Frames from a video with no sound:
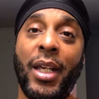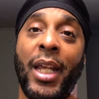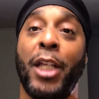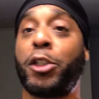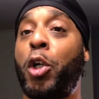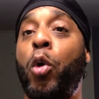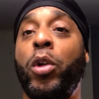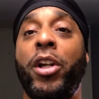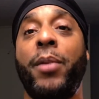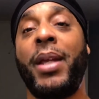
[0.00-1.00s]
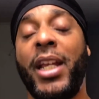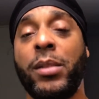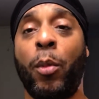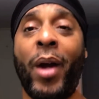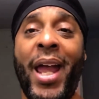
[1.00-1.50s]
He's cooler than me, he's
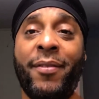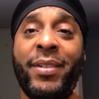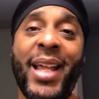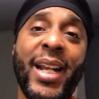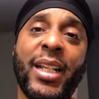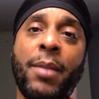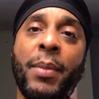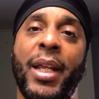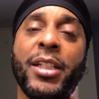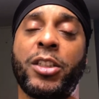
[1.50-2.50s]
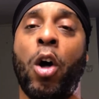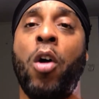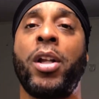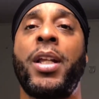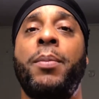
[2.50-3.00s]
more athletic than me, he's
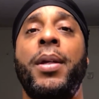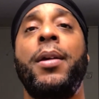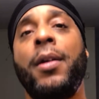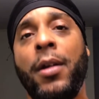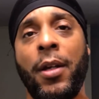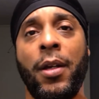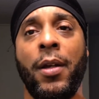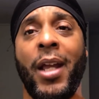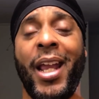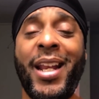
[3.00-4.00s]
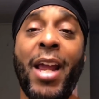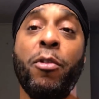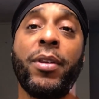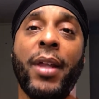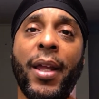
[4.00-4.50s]
taller than me, and
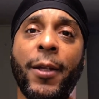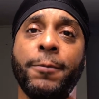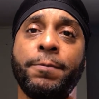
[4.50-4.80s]
everything.